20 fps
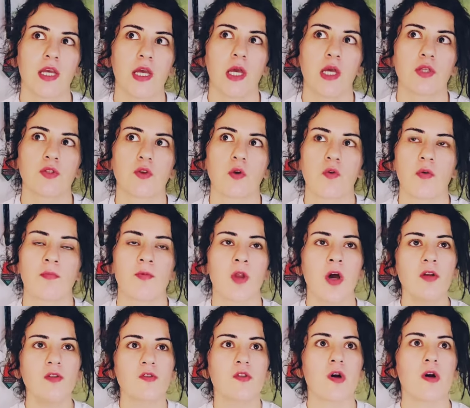So I'm
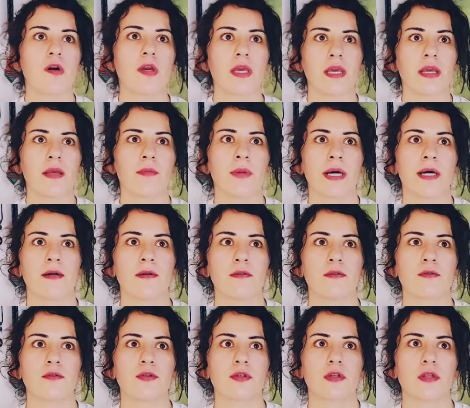not talking
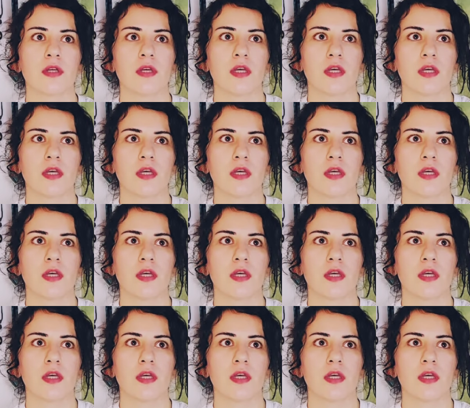about